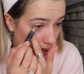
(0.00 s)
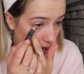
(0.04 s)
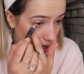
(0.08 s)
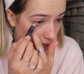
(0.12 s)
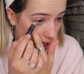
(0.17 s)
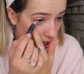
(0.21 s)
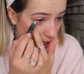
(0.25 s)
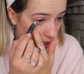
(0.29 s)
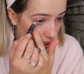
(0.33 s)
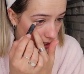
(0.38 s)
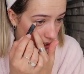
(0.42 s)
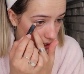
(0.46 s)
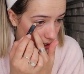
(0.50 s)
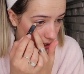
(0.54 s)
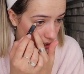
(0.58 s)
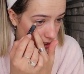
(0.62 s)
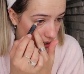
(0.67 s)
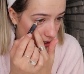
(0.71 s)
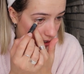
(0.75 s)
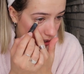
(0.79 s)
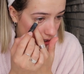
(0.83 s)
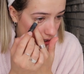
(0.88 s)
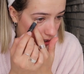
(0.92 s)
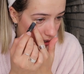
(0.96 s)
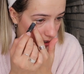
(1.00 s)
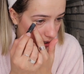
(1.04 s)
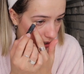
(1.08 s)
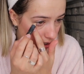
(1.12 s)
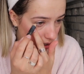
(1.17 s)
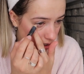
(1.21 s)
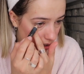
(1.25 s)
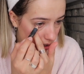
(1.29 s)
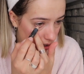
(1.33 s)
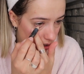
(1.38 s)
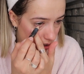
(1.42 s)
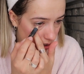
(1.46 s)
my
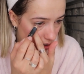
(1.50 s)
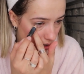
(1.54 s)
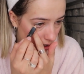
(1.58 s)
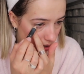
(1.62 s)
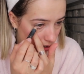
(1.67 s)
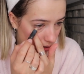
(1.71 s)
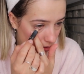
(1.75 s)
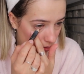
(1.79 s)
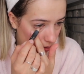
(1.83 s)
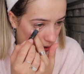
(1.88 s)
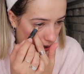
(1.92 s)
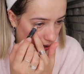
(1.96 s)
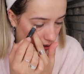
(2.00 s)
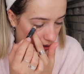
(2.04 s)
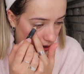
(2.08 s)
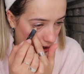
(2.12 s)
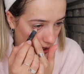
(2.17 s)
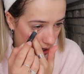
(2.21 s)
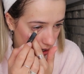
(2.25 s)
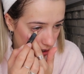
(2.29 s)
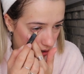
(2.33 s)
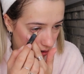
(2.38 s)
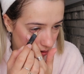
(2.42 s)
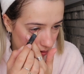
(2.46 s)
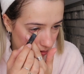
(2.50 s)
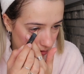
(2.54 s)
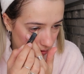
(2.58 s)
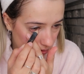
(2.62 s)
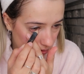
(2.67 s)
waterline.